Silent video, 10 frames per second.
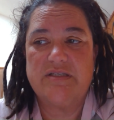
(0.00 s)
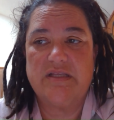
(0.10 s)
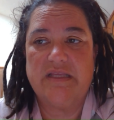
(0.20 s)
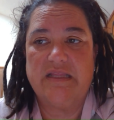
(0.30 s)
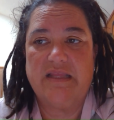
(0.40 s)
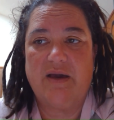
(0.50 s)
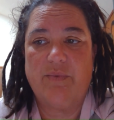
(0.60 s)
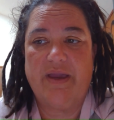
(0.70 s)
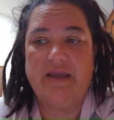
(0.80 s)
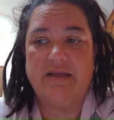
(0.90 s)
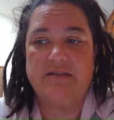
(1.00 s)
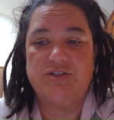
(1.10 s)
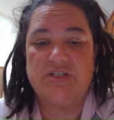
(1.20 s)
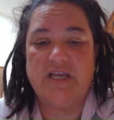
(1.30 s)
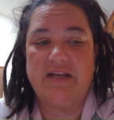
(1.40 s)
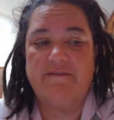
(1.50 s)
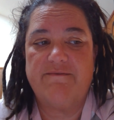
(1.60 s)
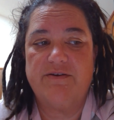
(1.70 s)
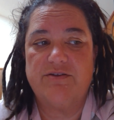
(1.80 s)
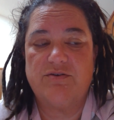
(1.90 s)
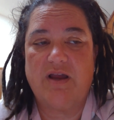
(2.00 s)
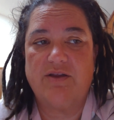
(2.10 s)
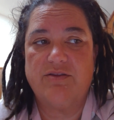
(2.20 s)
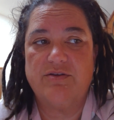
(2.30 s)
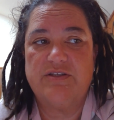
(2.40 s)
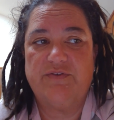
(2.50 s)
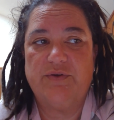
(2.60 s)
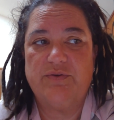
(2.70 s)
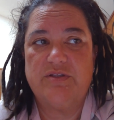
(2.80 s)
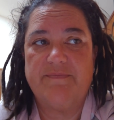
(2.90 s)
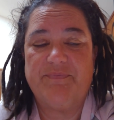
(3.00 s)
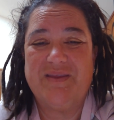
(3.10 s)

to lean that way and just kind of filter out those foods.